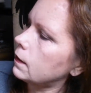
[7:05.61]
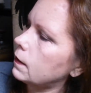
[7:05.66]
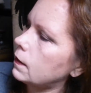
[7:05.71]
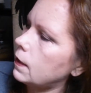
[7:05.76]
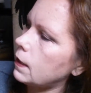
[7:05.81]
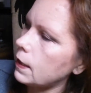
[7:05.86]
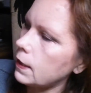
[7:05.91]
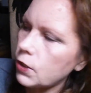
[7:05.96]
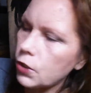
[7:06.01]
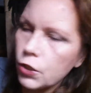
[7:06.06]

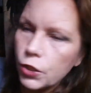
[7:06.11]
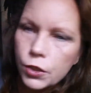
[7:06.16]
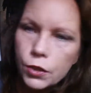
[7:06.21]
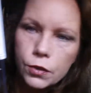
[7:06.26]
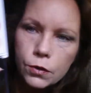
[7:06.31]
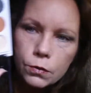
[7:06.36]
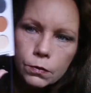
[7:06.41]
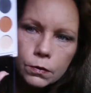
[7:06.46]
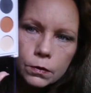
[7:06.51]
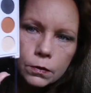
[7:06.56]
These
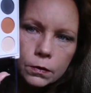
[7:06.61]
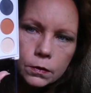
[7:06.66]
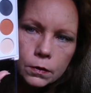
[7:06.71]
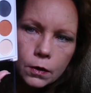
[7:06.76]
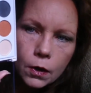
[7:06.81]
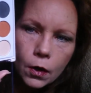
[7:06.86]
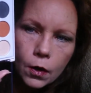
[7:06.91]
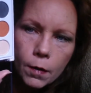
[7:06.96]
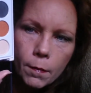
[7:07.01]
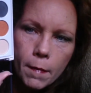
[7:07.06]
2
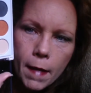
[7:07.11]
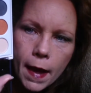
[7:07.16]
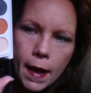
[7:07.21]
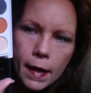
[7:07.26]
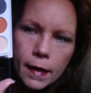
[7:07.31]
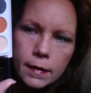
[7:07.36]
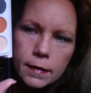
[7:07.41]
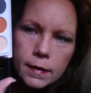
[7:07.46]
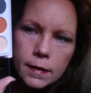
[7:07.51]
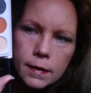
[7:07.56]
are
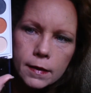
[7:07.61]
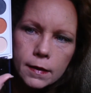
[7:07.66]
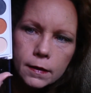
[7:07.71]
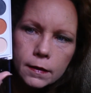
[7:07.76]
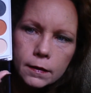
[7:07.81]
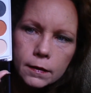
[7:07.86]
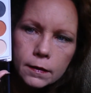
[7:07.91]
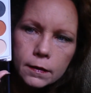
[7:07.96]
mattes.